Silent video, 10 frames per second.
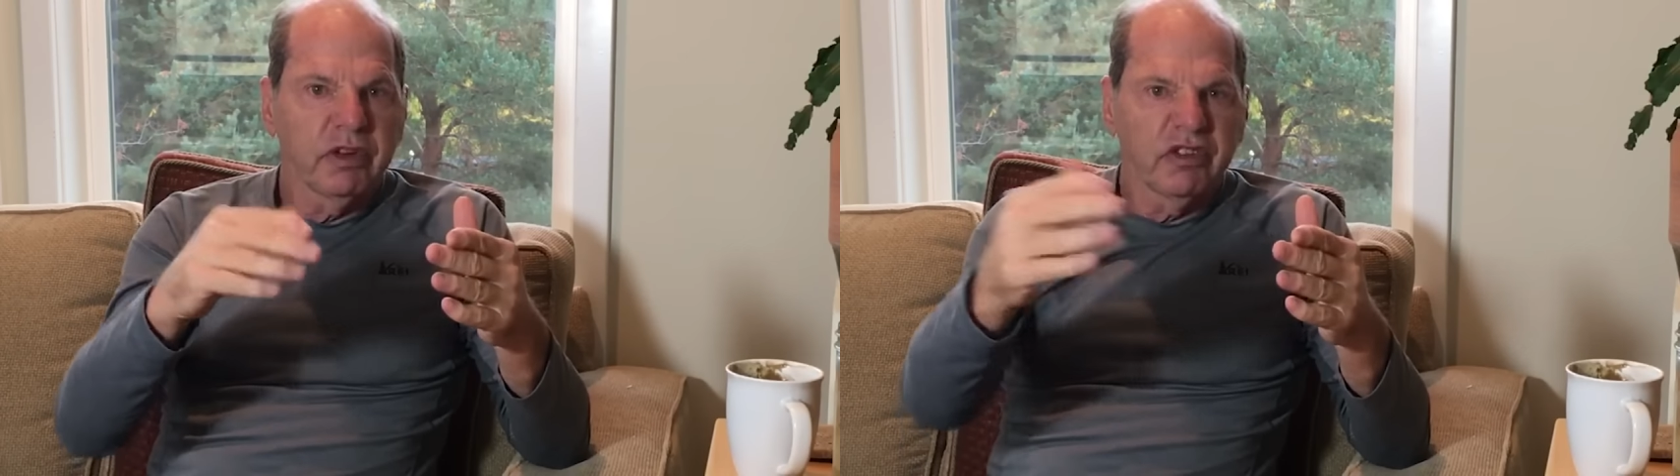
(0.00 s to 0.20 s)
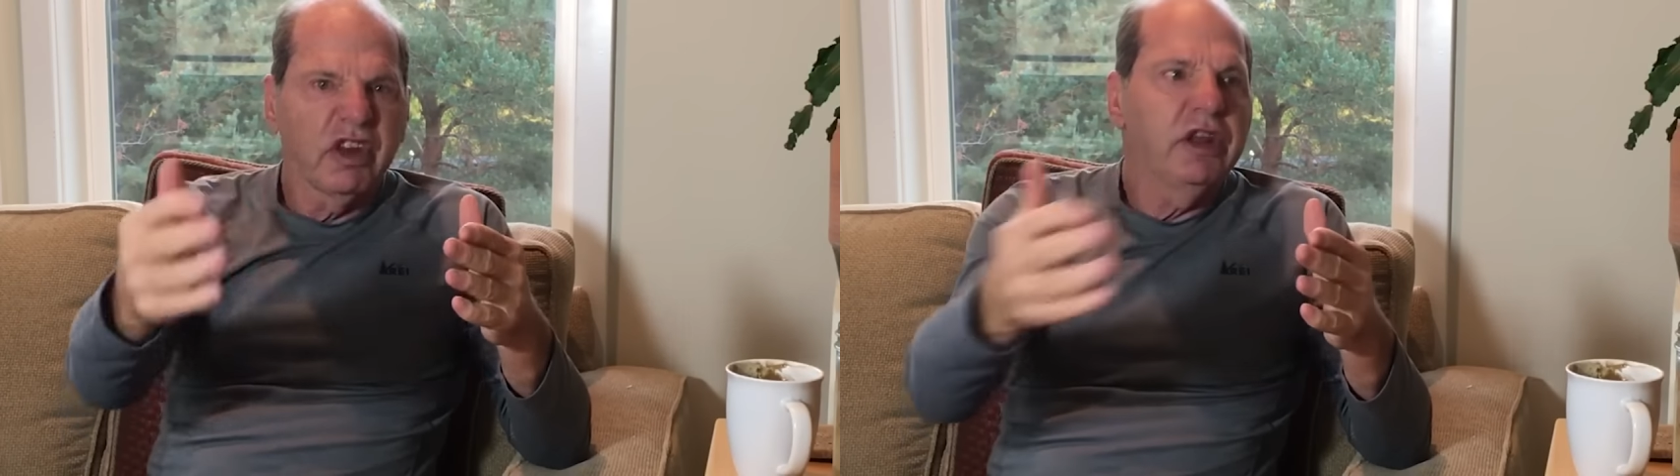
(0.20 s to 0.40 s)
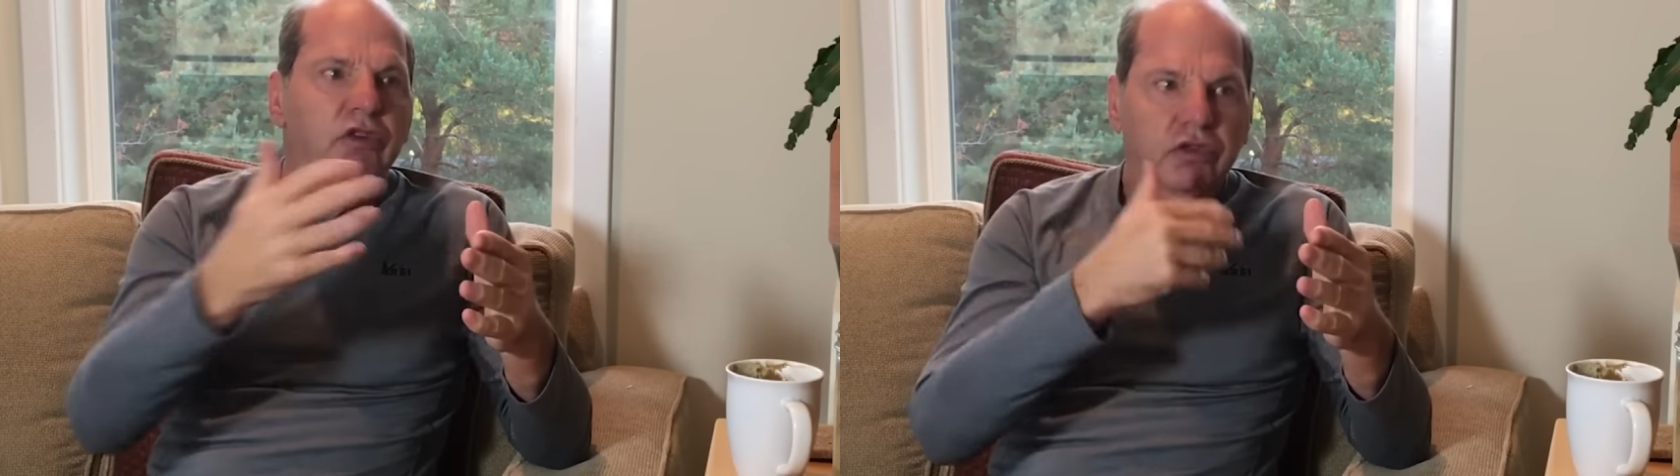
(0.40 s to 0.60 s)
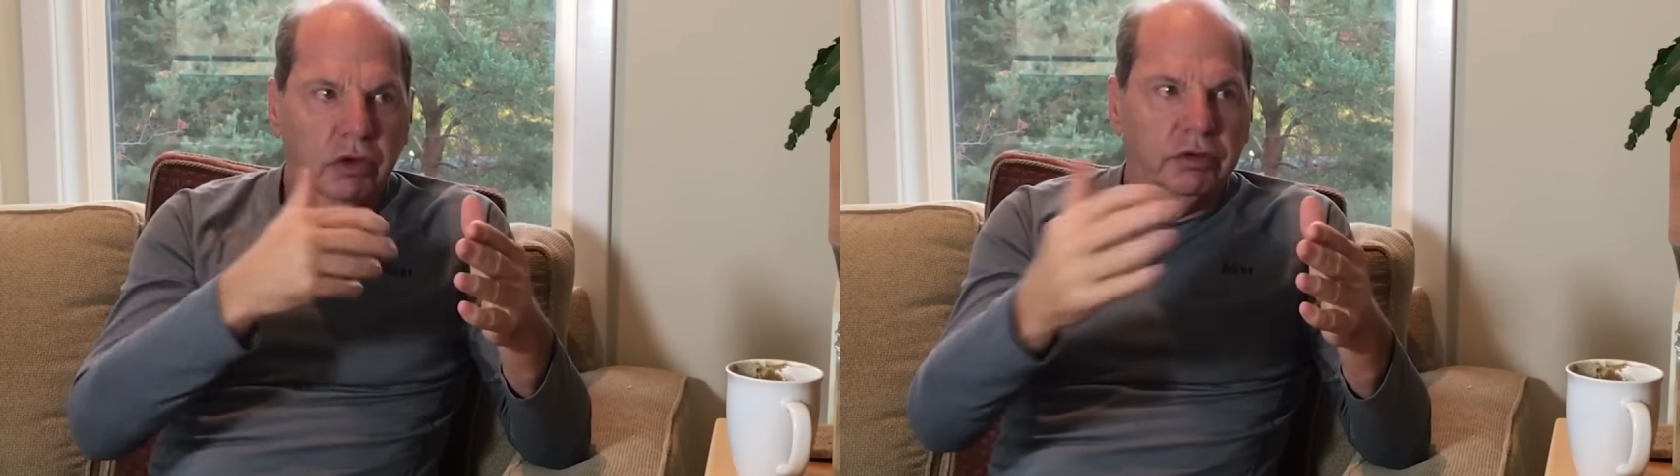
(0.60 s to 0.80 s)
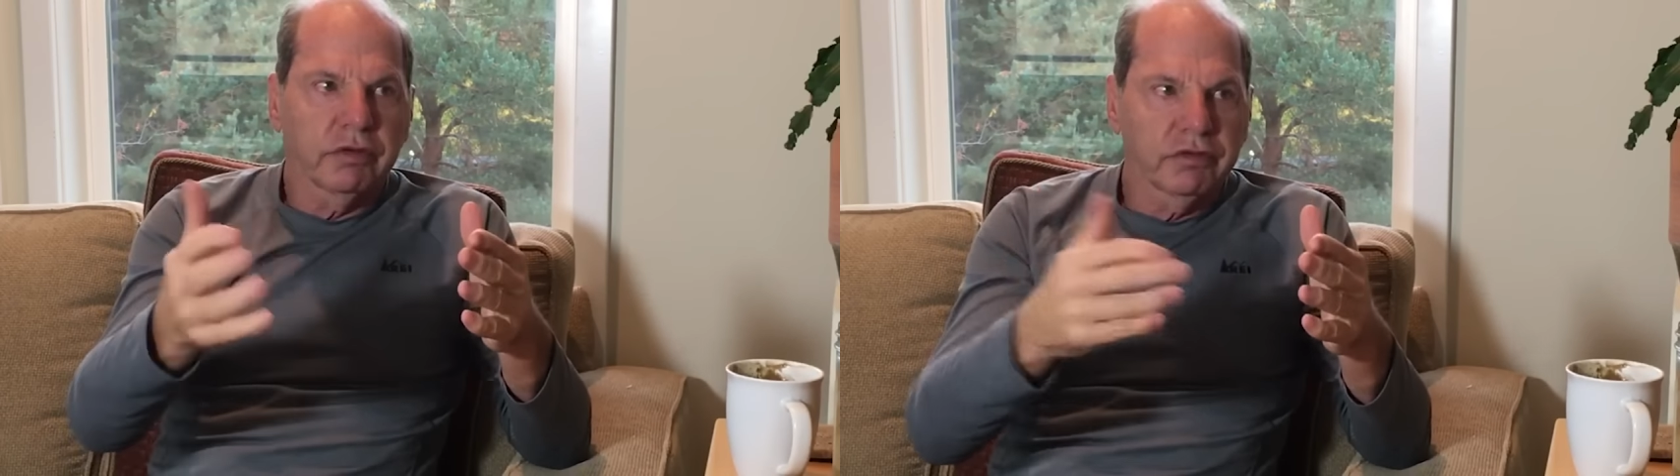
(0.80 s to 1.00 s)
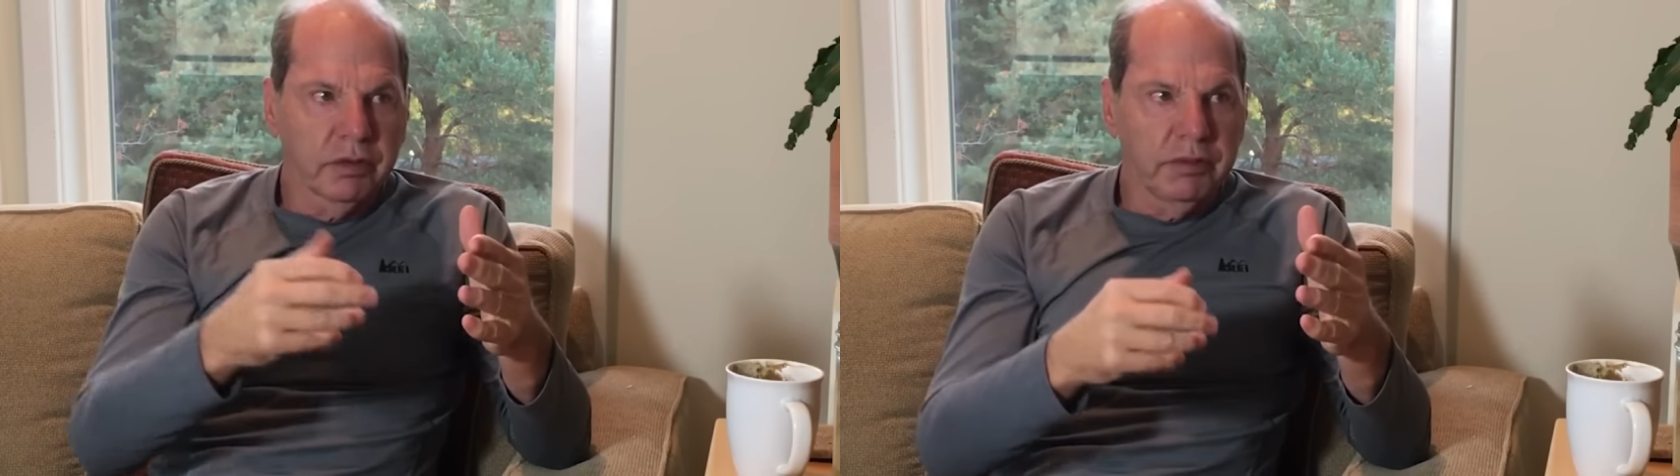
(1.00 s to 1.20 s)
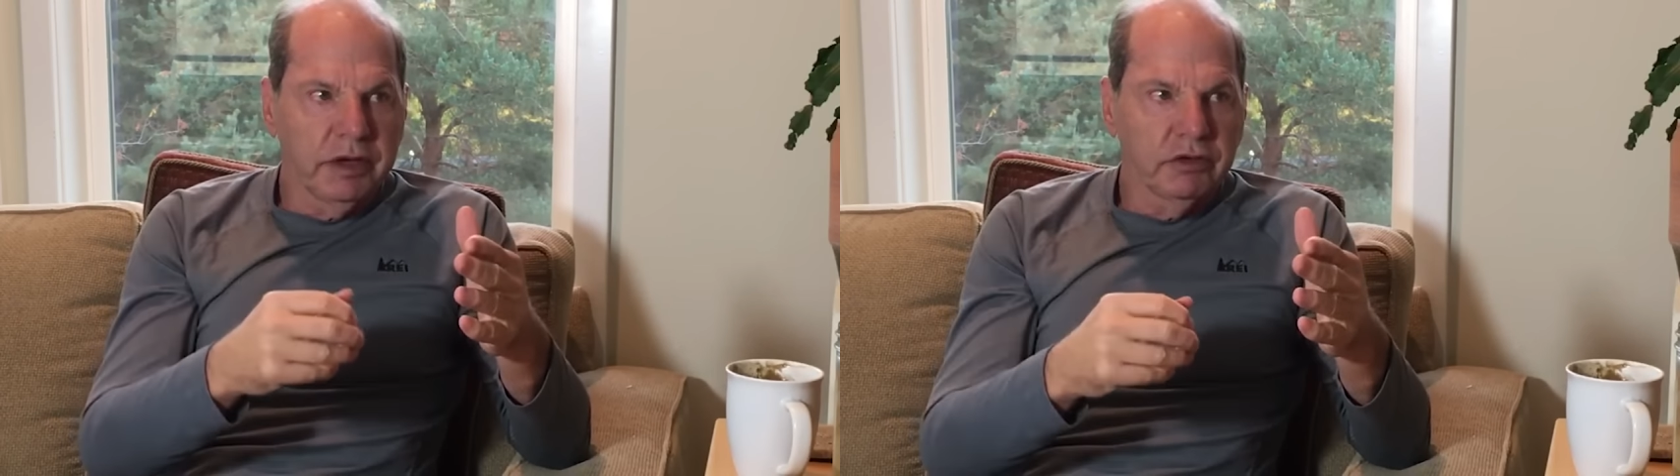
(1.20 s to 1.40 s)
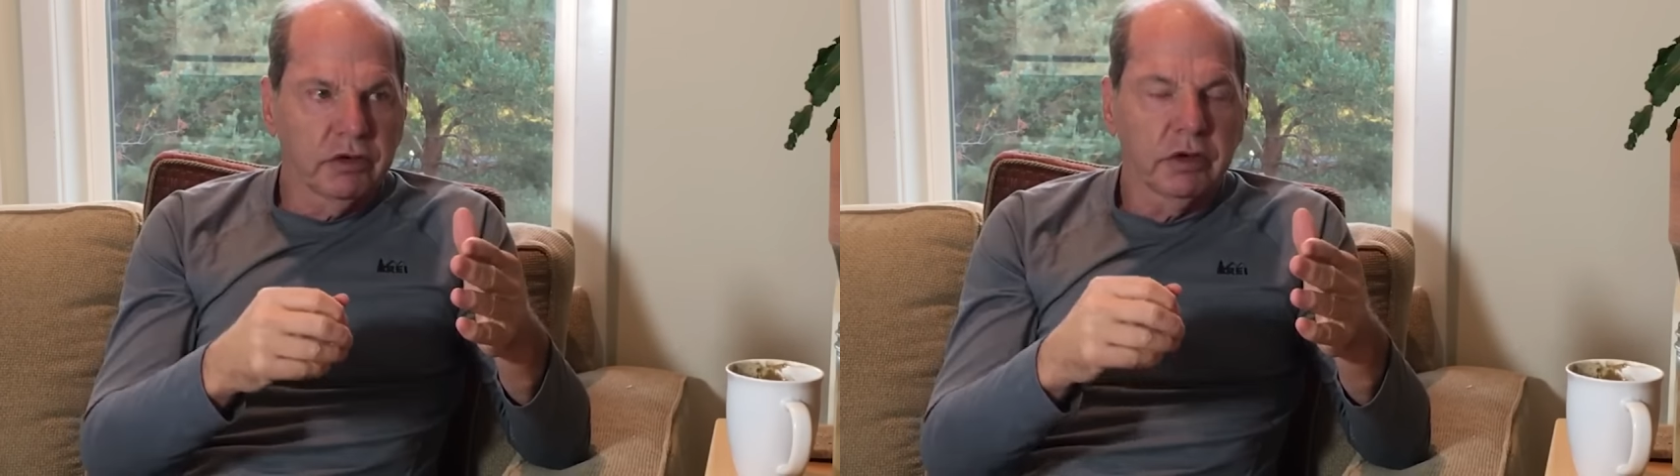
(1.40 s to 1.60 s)
it's an insult of some
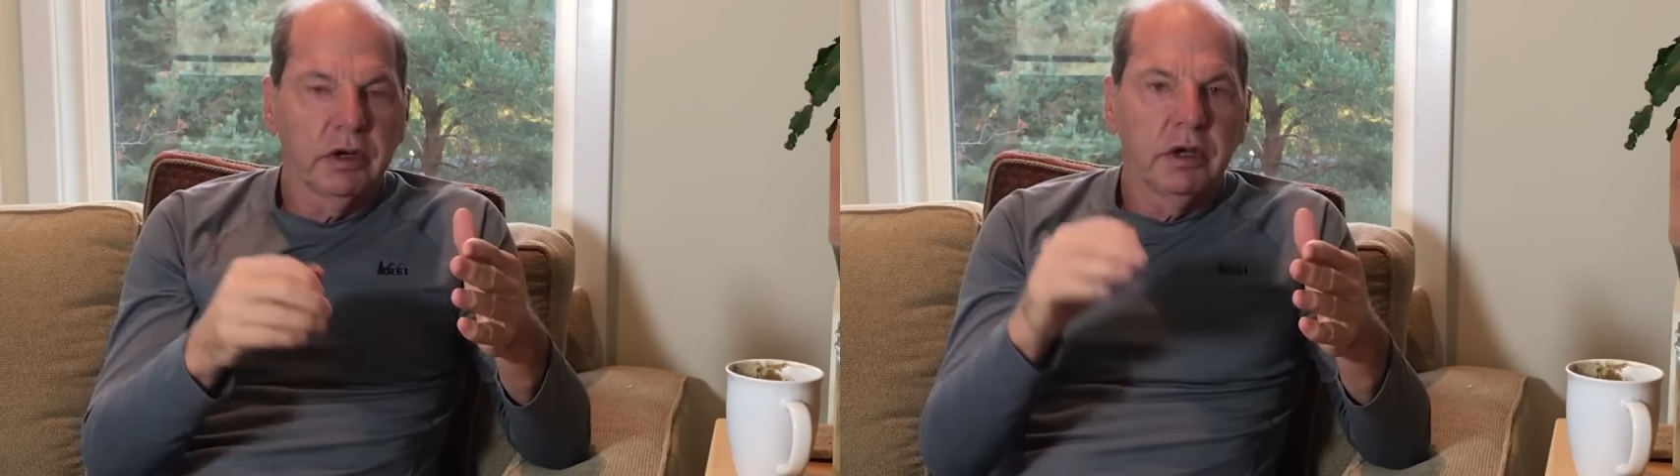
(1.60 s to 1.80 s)
nature.